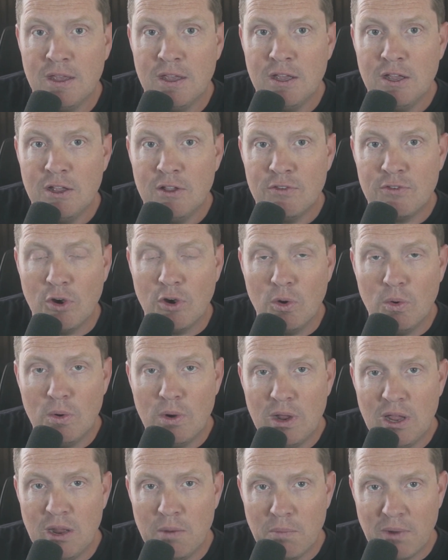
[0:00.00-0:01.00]
So
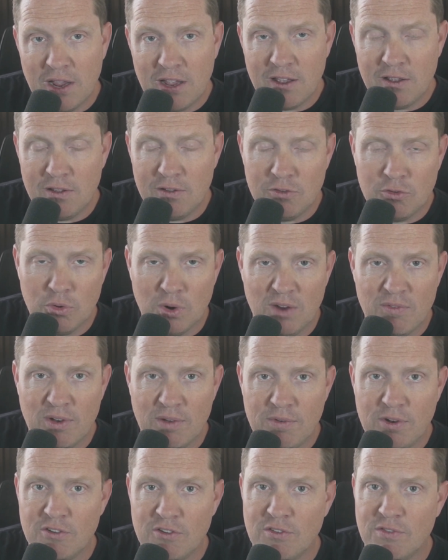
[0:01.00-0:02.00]
in my twenty-five
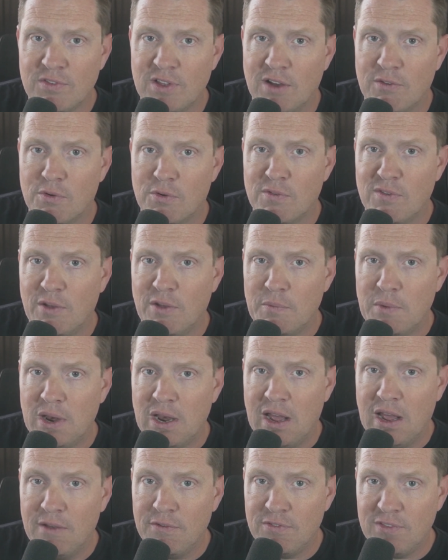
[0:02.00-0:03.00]
years of software development,
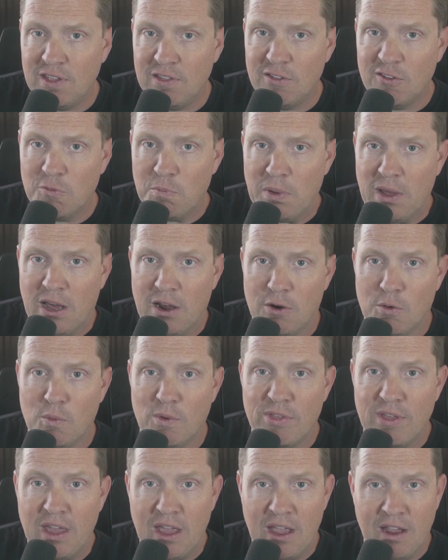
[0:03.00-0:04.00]
I've seen this pattern
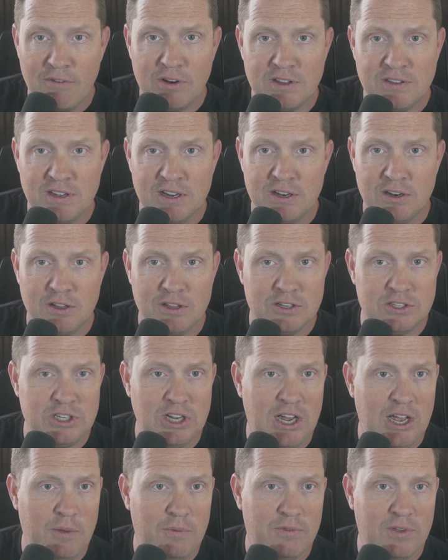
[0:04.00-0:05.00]
with every technology
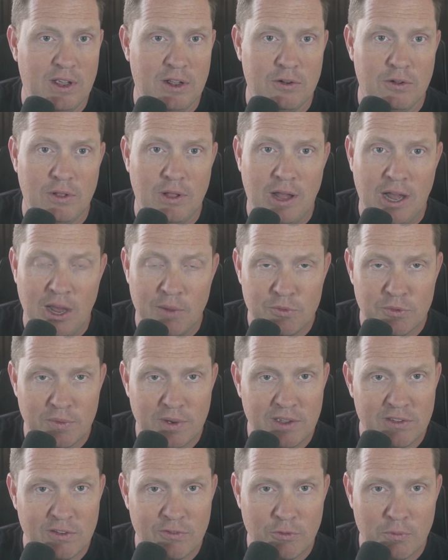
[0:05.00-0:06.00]
hype cycle,
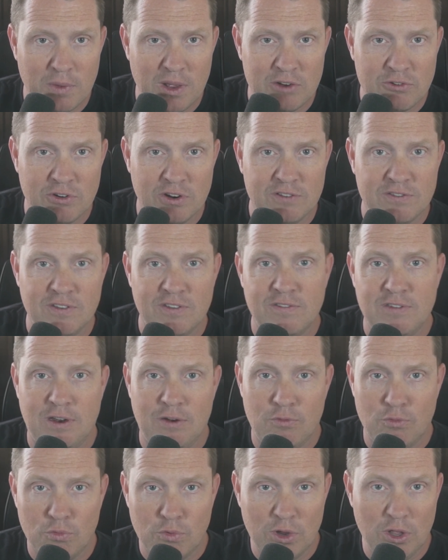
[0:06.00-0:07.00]
optimizing for metrics instead
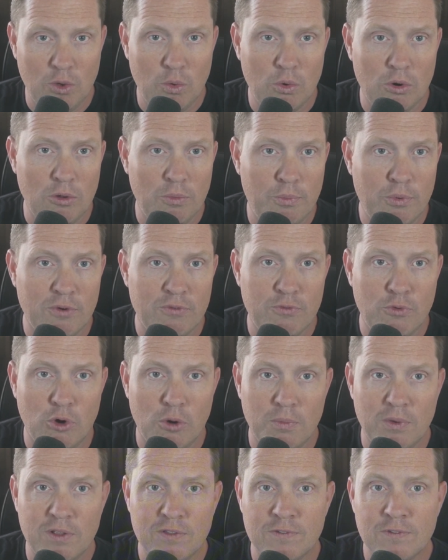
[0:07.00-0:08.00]
of real-world
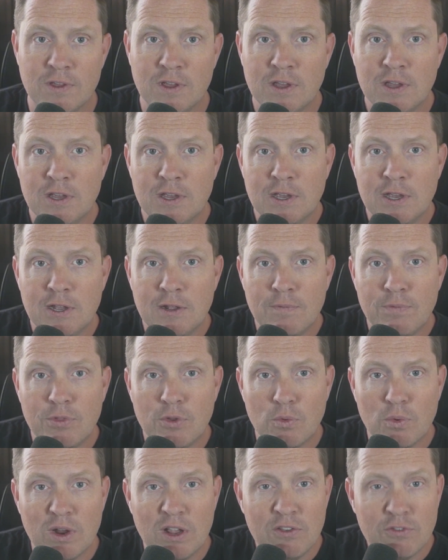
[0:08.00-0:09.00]
performance. The
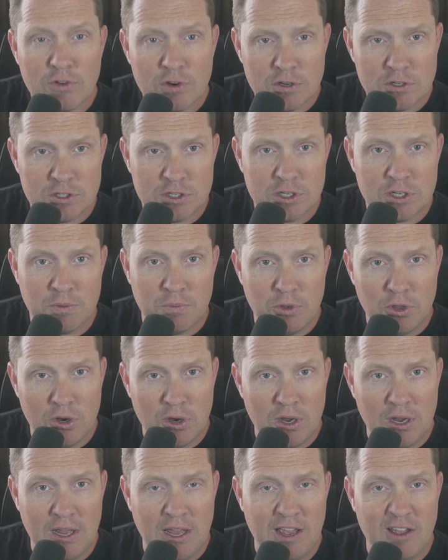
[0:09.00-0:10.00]
research
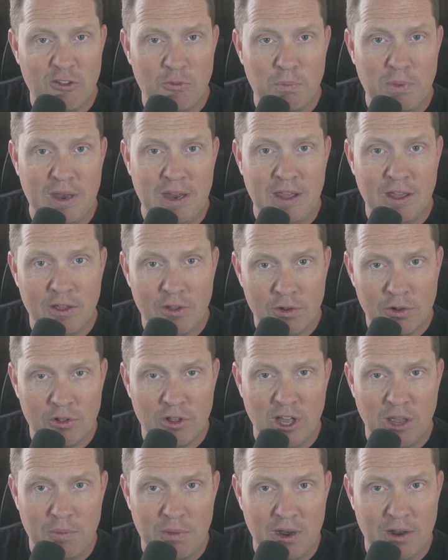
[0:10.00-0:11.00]
community has been hill
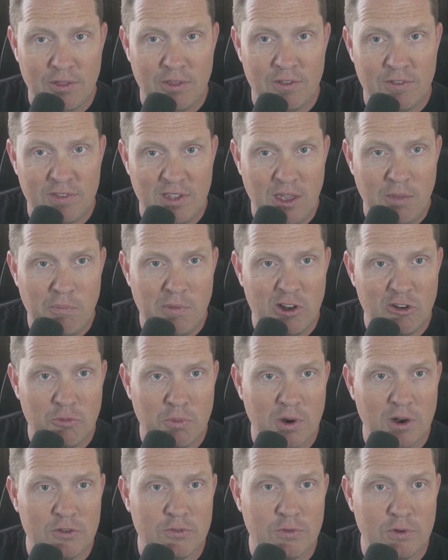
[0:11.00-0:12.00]
climbing on the same
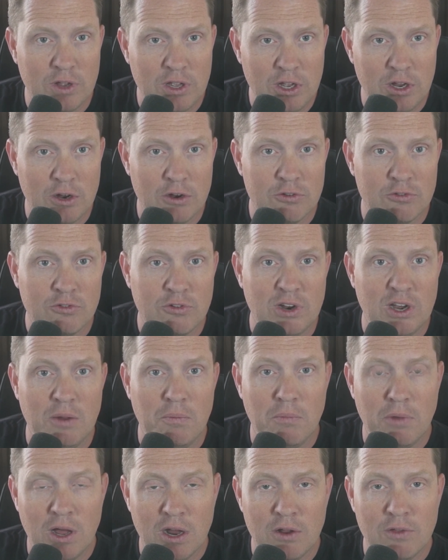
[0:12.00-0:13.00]
benchmarks for years, creating
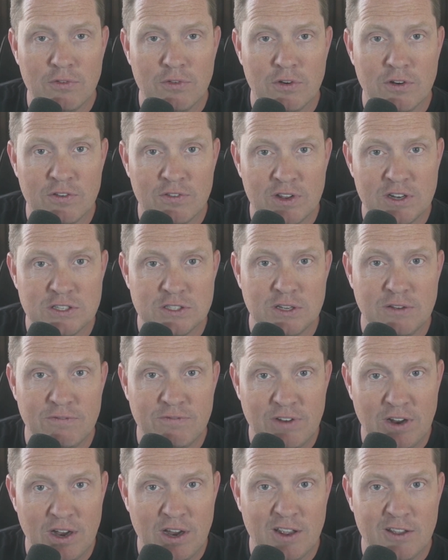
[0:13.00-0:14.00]
models that are essentially
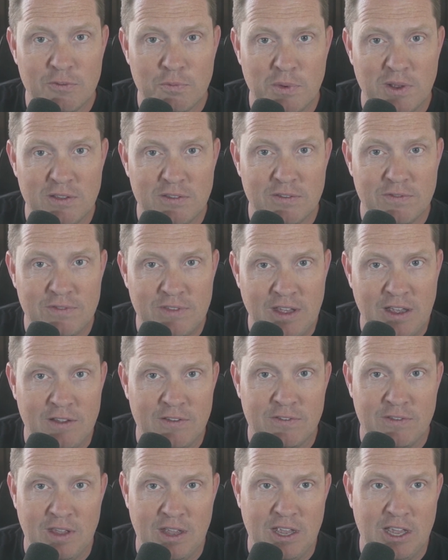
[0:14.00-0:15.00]
very expensive
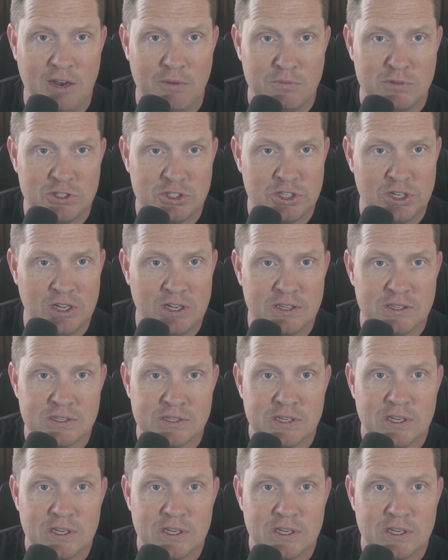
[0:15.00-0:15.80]
test-taking machines.